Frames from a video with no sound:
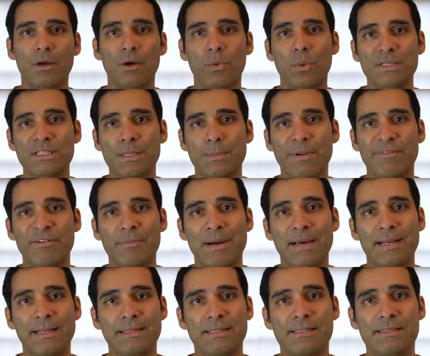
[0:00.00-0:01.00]
What's up
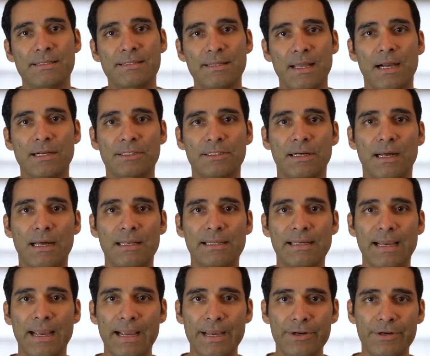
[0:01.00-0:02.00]
everybody, this is Dr.
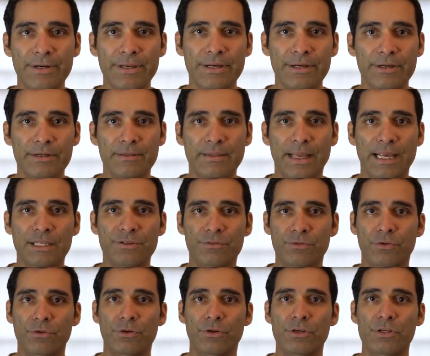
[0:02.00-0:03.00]
Ali Haider here. Thanks
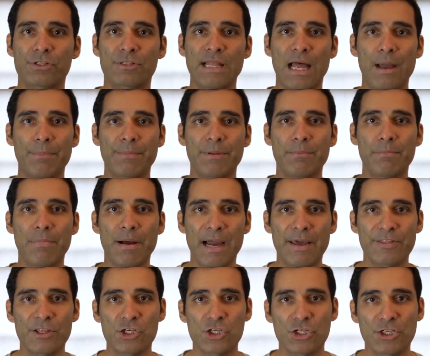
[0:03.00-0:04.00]
for stopping
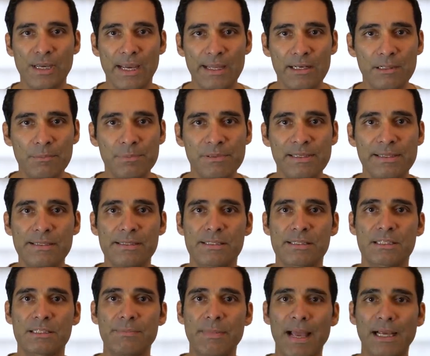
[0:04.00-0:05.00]
by the channel. Please
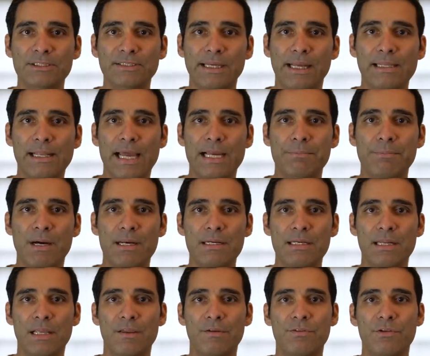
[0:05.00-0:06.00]
smash that like
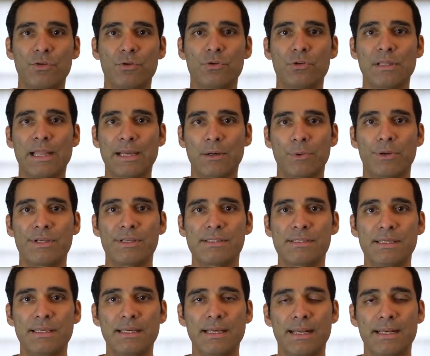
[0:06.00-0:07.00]
button if you like what you
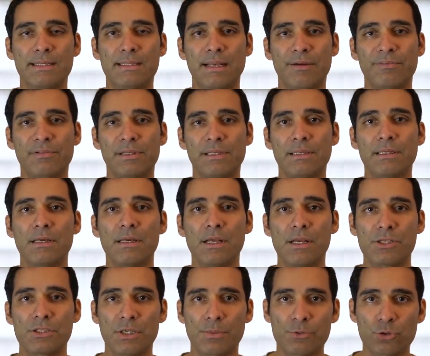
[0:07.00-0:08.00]
see and definitely
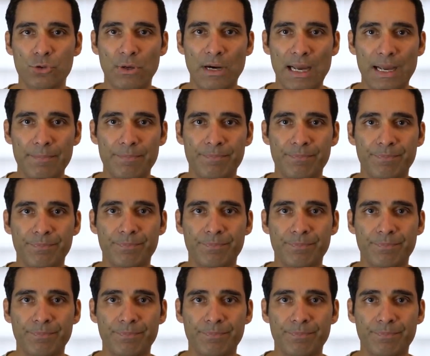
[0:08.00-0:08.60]
subscribe.